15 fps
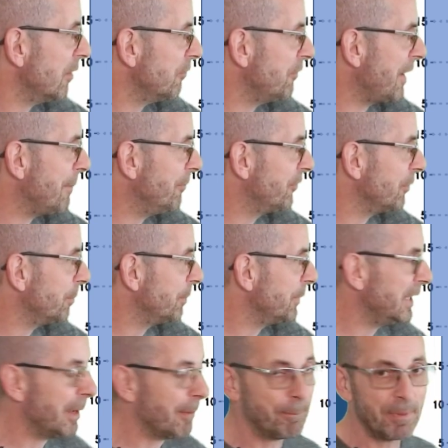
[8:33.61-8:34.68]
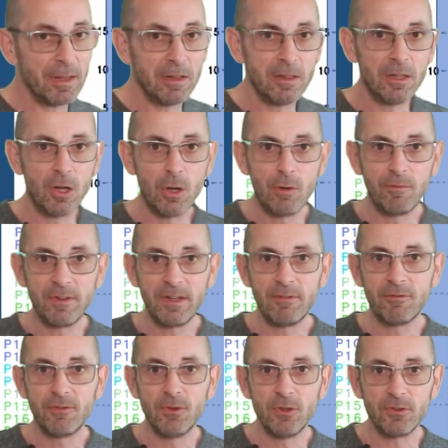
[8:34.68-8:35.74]
them to be below the
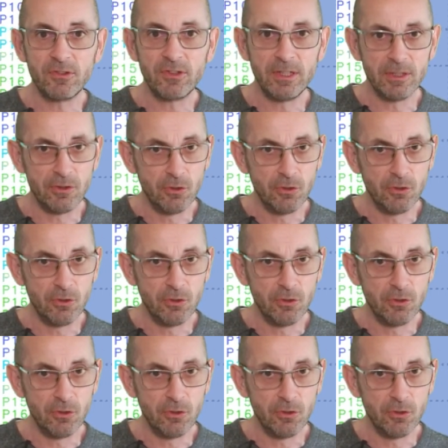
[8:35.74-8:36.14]
30-year